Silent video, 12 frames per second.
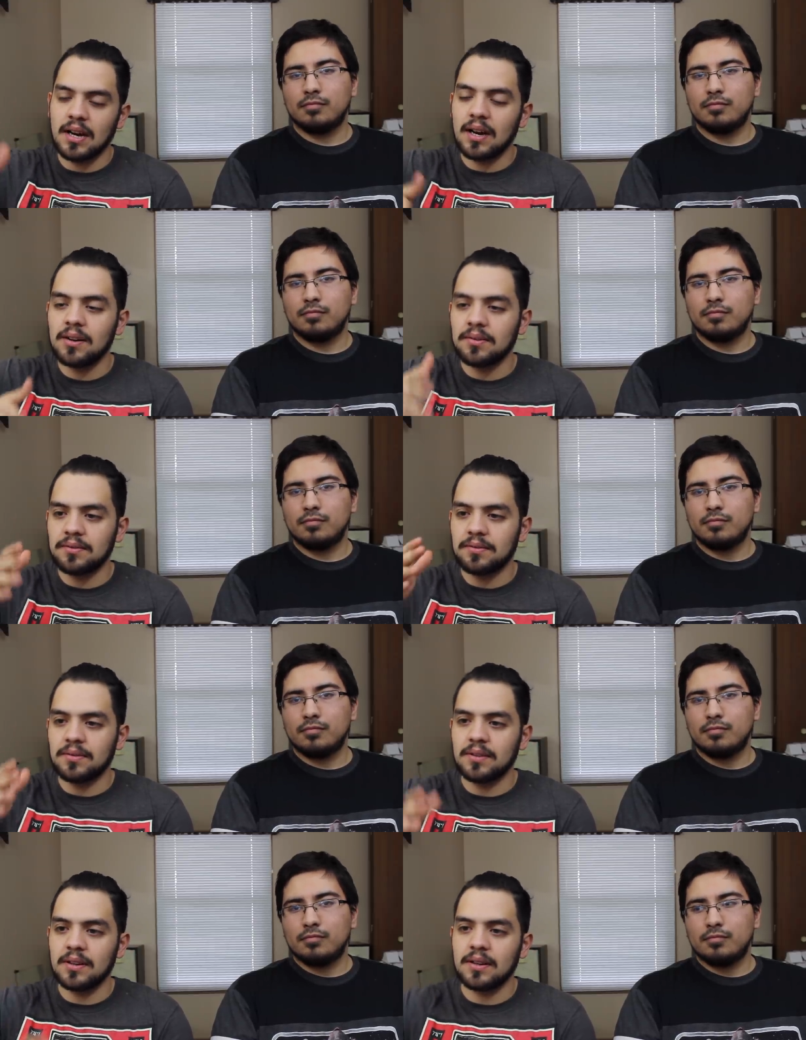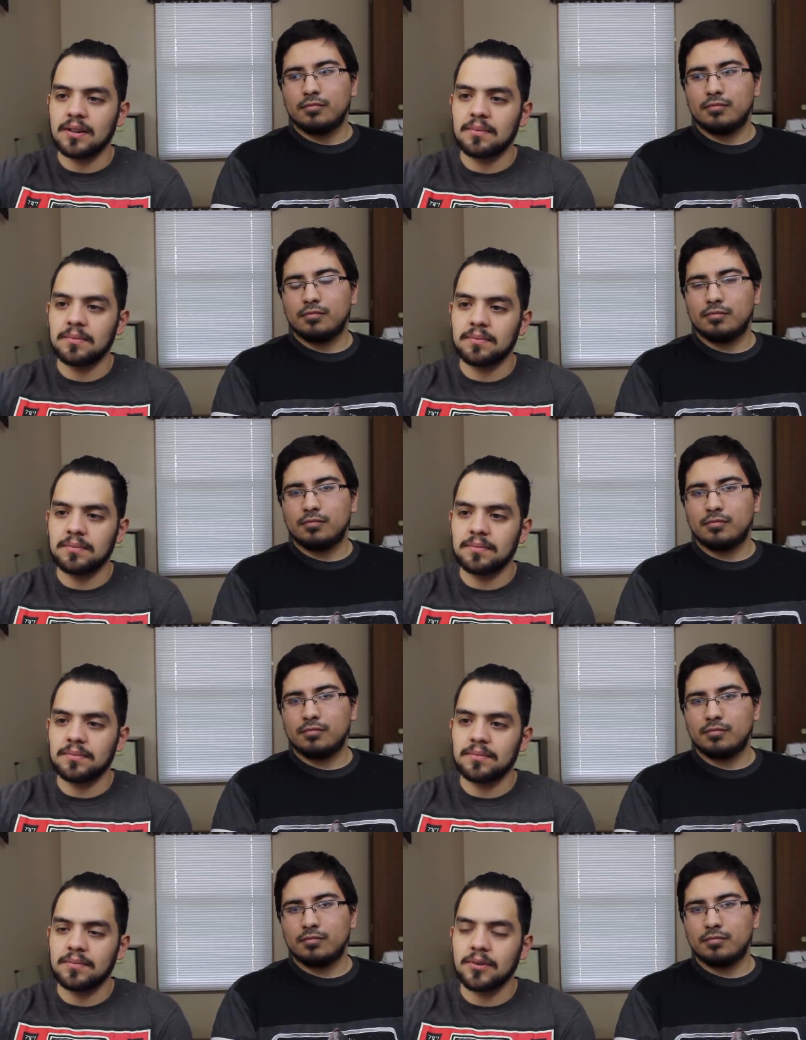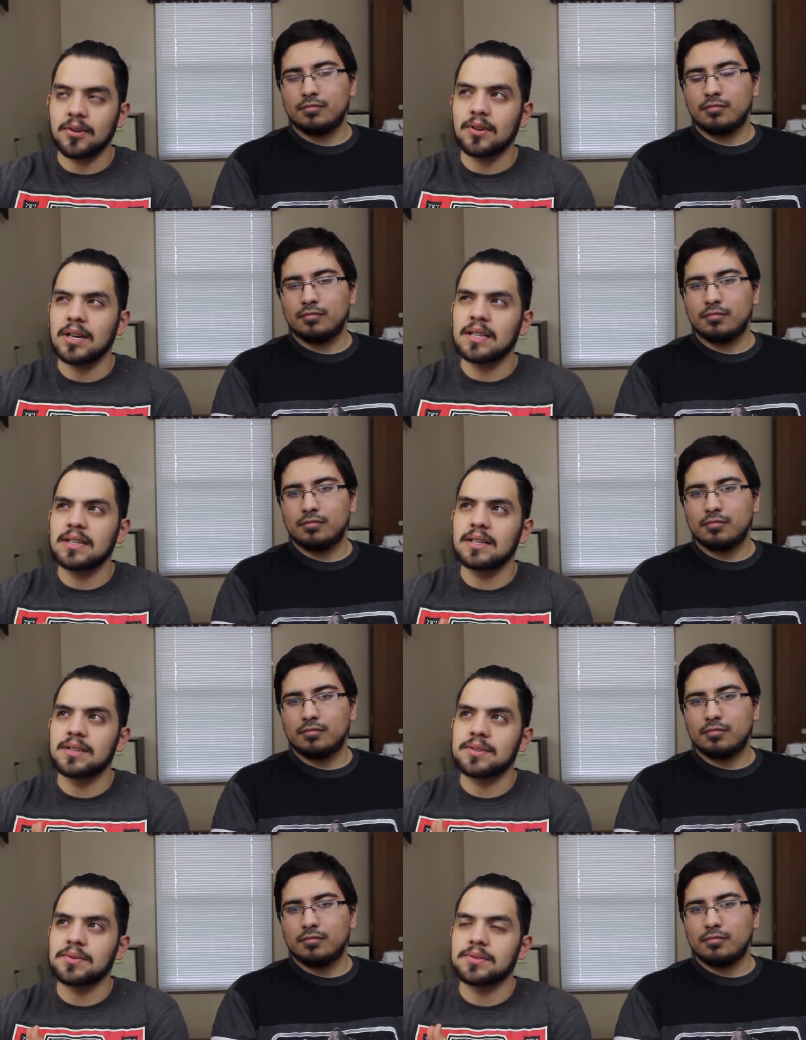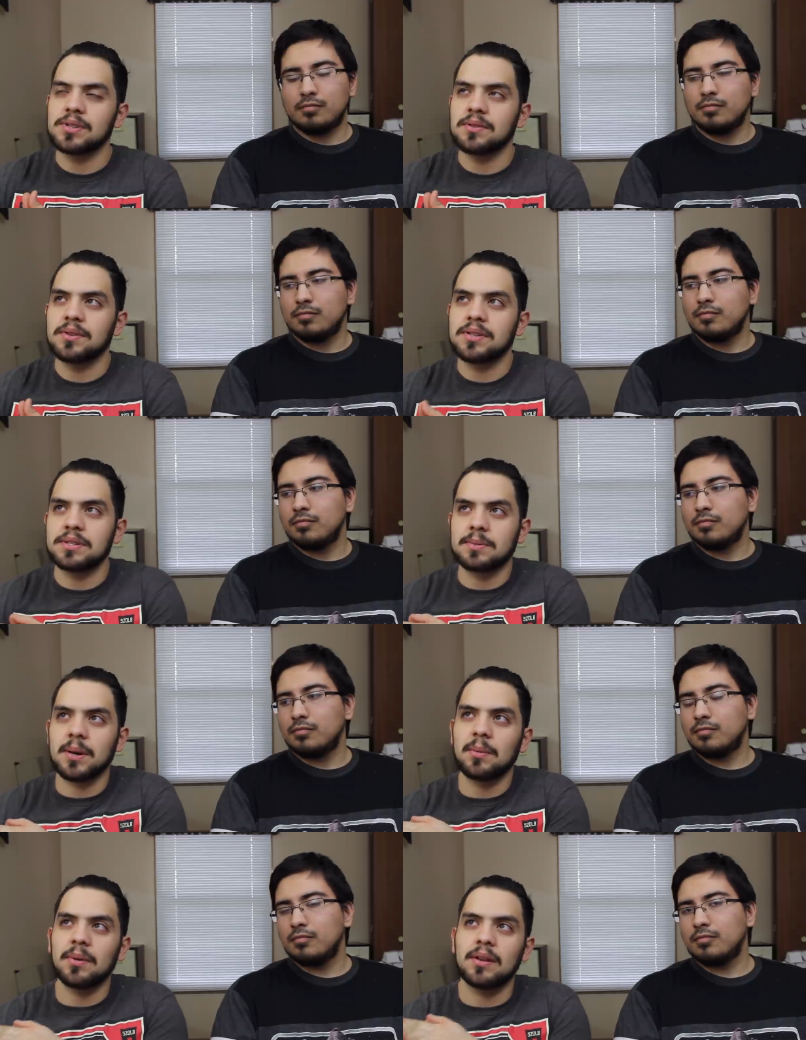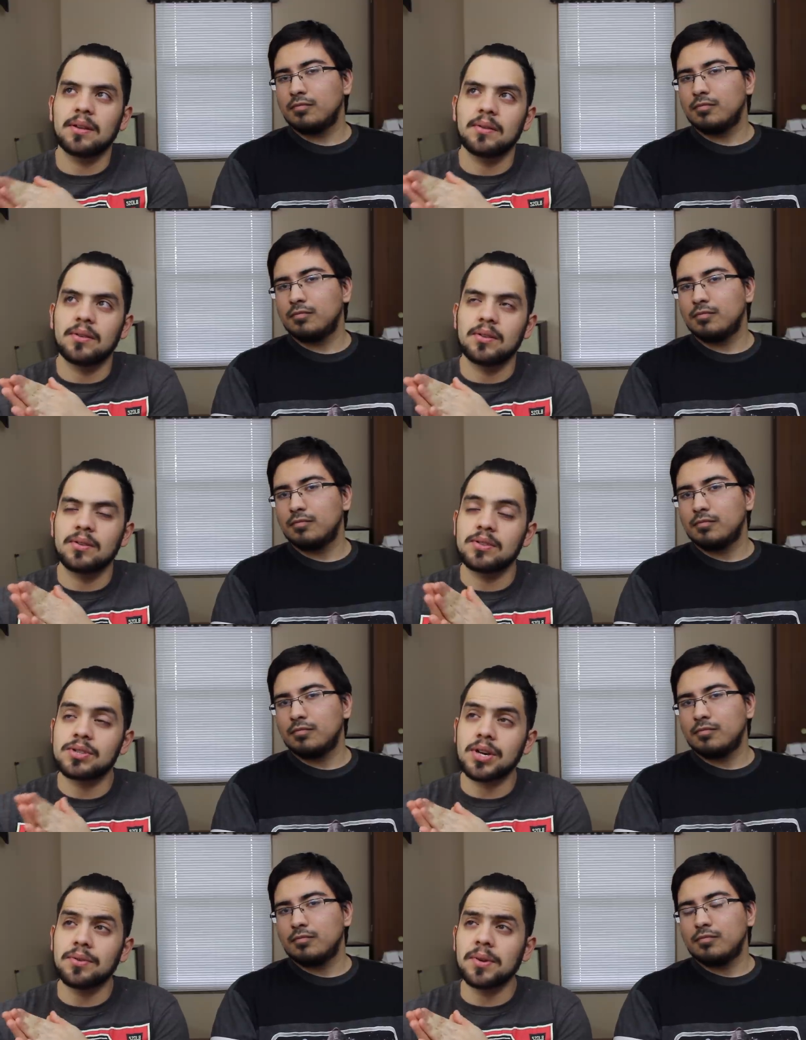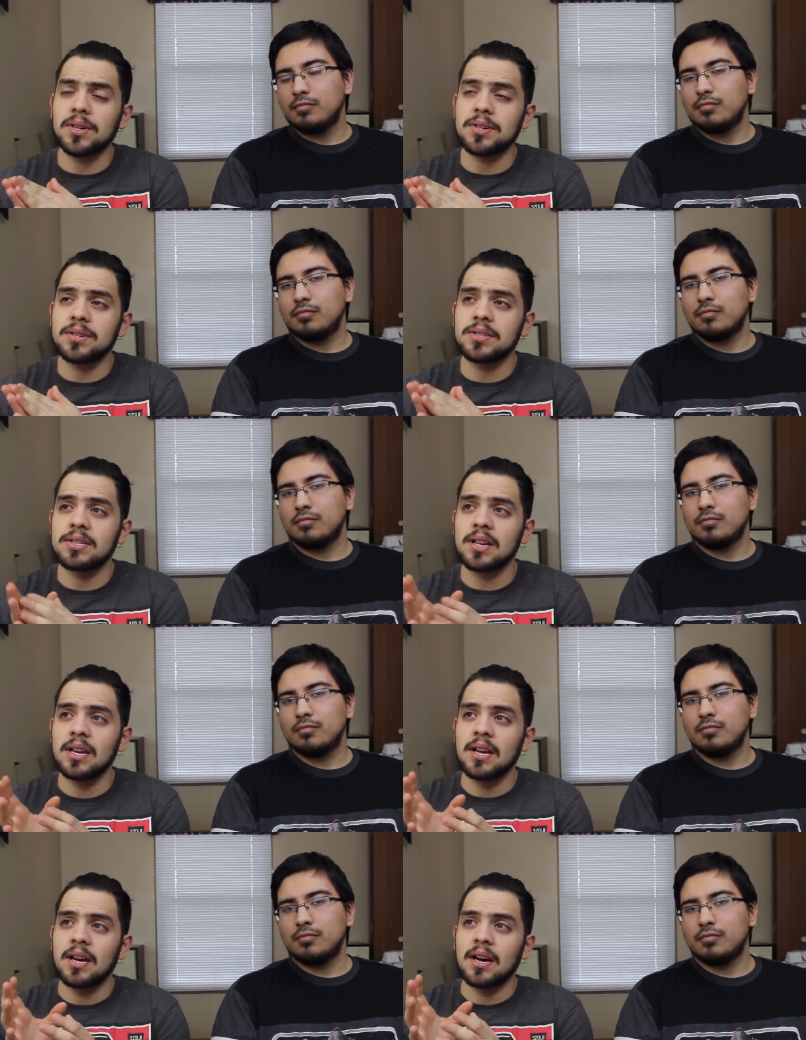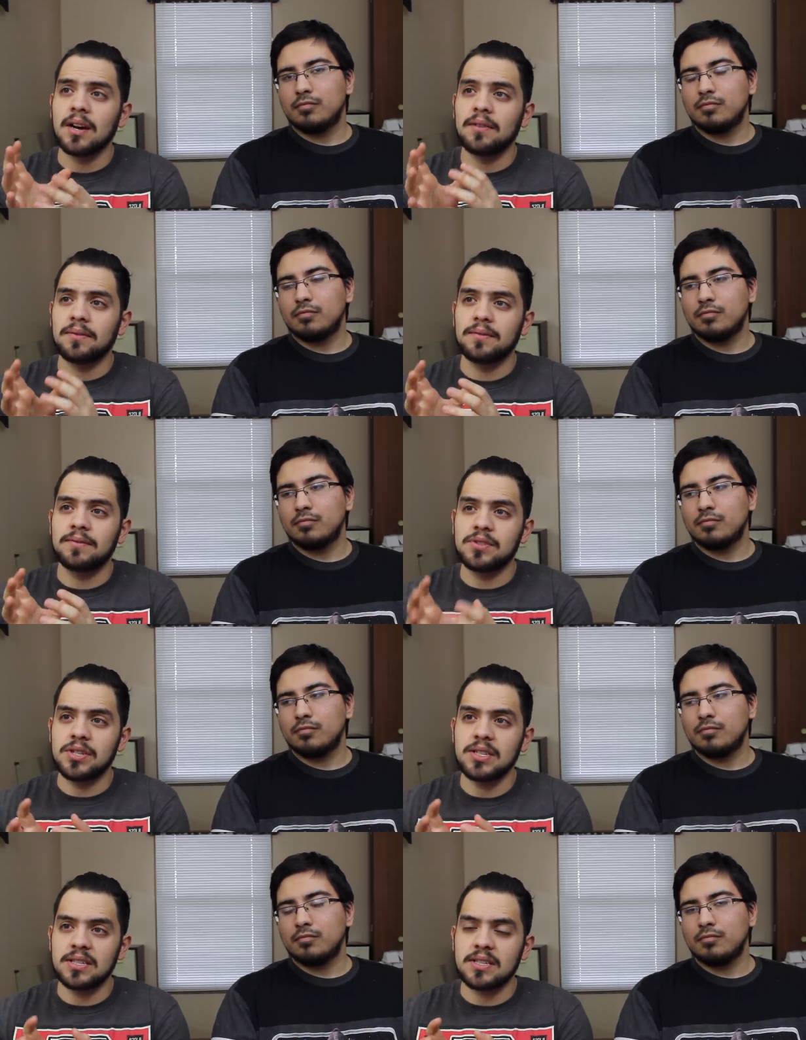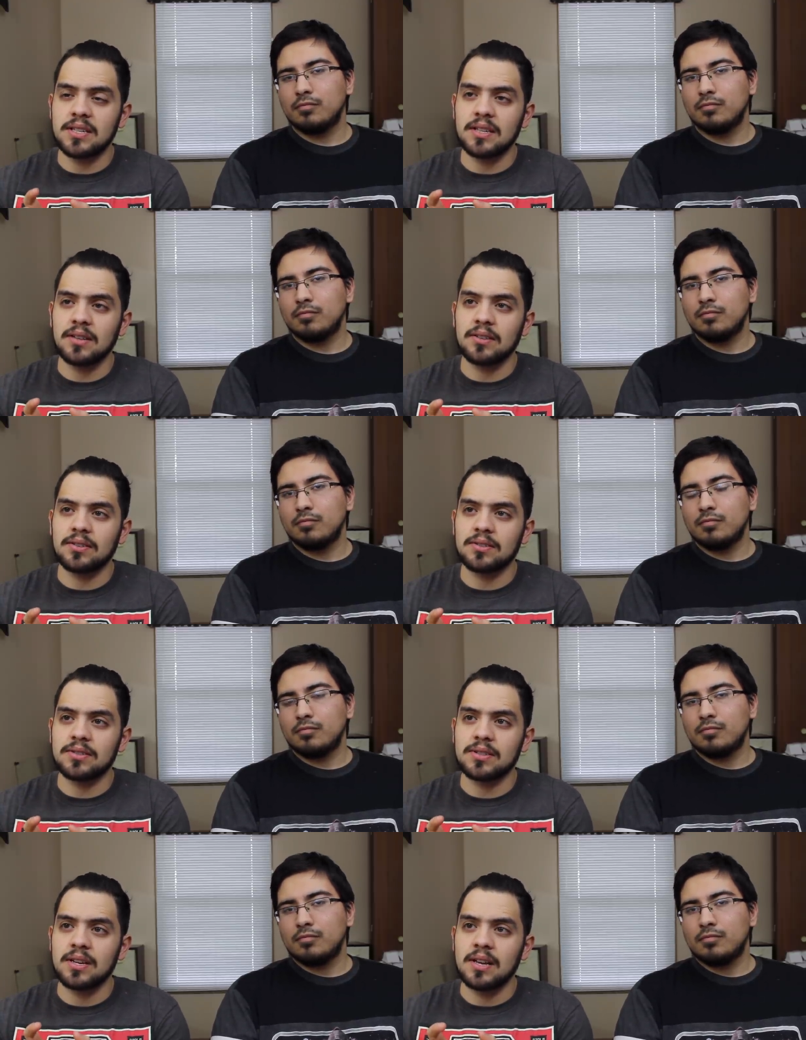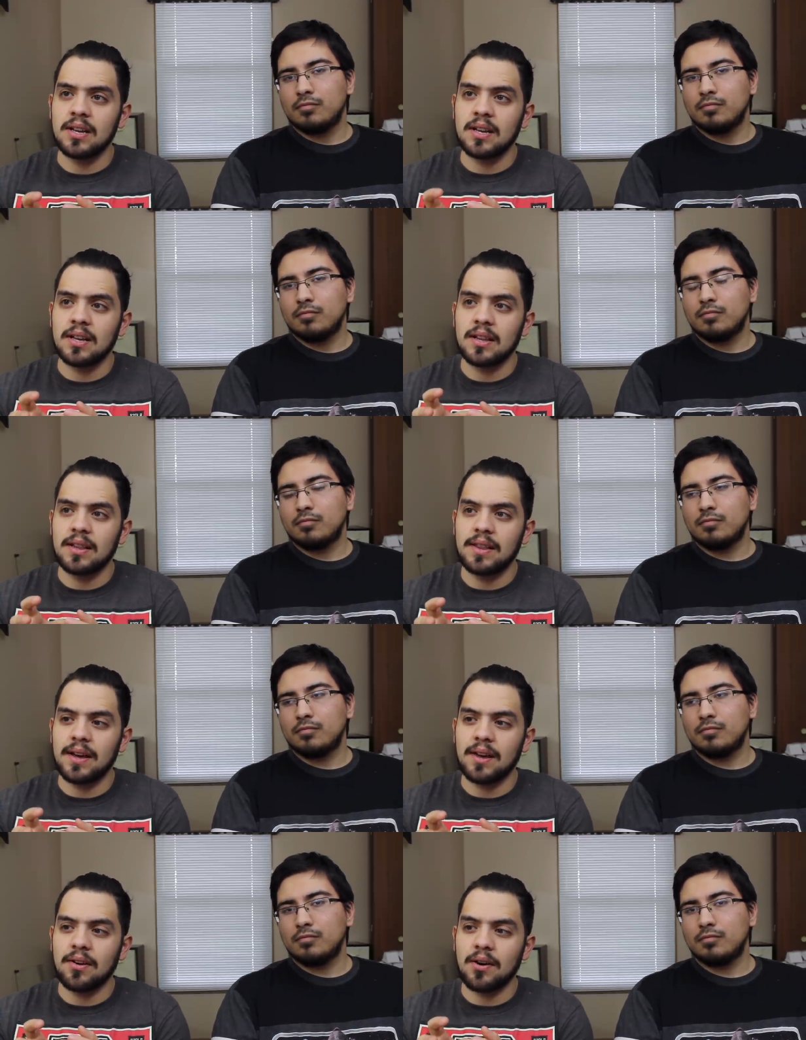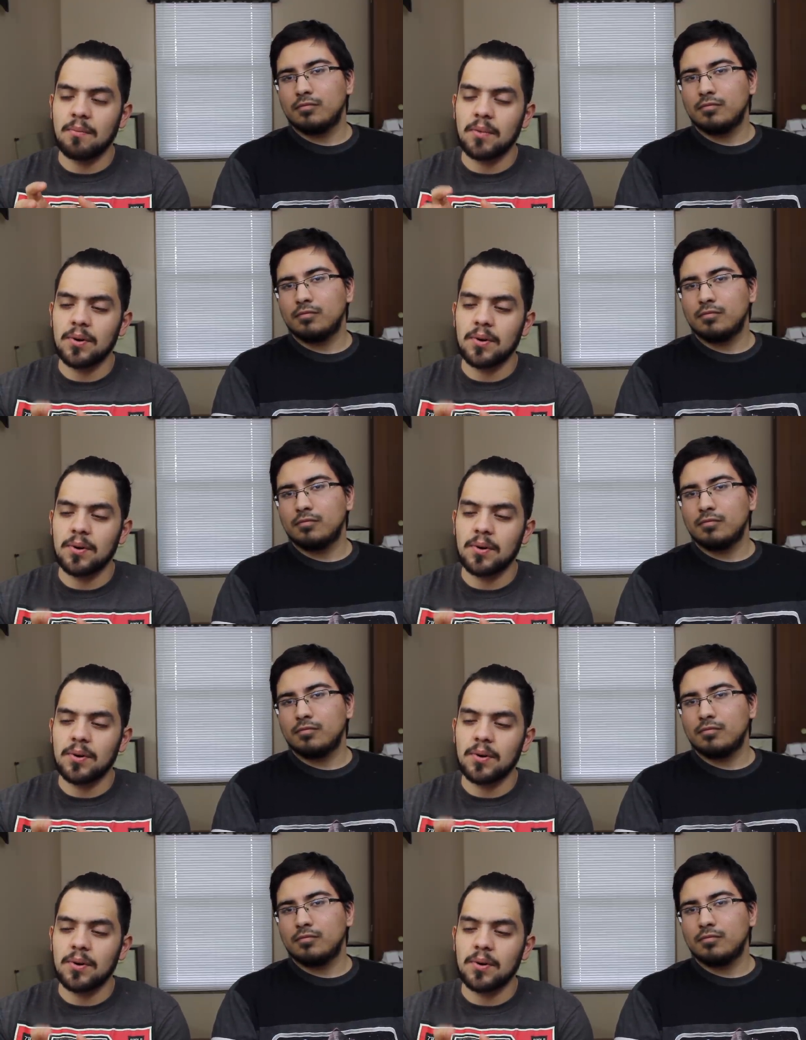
Speaker 1: of, um, or no, not the initial generations, probably the the generations of gene stealers that are